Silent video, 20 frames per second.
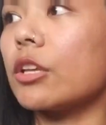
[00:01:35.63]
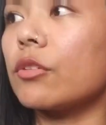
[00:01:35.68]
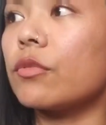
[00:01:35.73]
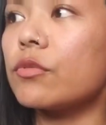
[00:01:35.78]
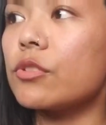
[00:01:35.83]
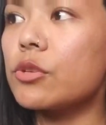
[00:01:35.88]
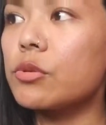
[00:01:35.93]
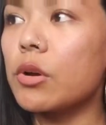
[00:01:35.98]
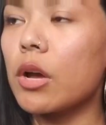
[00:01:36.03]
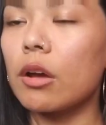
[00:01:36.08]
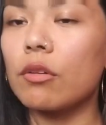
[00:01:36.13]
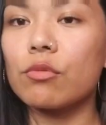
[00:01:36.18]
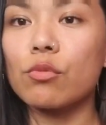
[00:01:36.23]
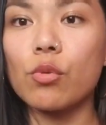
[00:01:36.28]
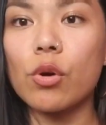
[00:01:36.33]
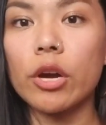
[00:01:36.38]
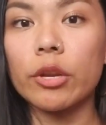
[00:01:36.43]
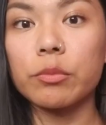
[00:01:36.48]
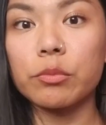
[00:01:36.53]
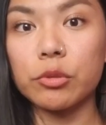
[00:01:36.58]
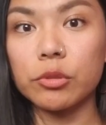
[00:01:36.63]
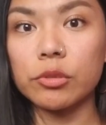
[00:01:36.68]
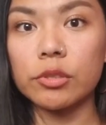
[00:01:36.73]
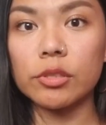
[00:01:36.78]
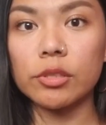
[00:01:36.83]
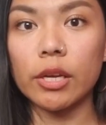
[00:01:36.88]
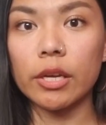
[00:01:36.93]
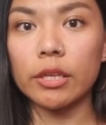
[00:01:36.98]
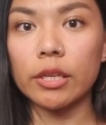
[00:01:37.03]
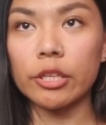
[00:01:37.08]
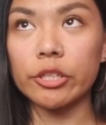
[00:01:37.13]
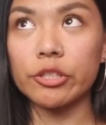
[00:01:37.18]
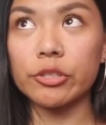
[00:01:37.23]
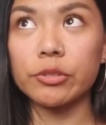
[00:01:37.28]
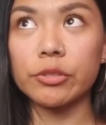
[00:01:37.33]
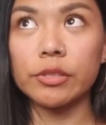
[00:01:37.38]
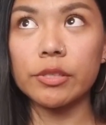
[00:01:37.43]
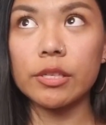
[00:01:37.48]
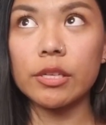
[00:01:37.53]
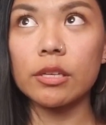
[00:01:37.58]
If you have one moon sign and you
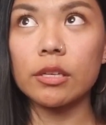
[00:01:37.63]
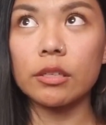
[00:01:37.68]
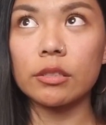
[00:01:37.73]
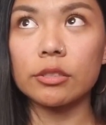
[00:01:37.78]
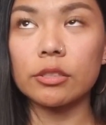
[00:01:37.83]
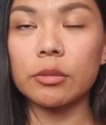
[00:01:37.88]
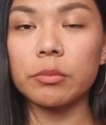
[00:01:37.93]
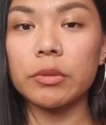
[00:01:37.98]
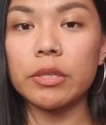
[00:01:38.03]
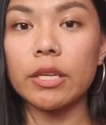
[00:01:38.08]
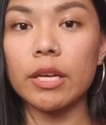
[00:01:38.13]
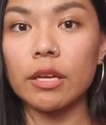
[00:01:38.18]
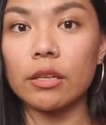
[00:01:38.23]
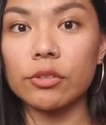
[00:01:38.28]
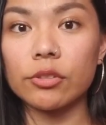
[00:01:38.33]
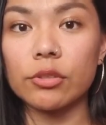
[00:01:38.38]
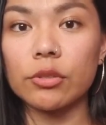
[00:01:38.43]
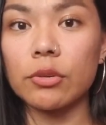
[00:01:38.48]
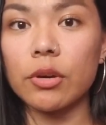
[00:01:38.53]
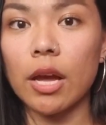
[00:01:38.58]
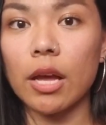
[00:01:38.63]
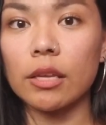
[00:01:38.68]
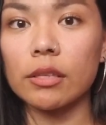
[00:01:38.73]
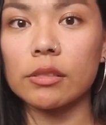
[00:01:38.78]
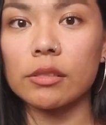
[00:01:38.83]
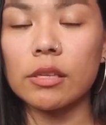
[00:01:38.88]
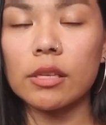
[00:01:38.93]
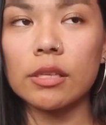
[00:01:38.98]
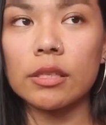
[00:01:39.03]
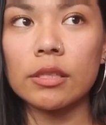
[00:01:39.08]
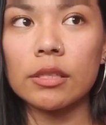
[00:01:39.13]
see somebody else who has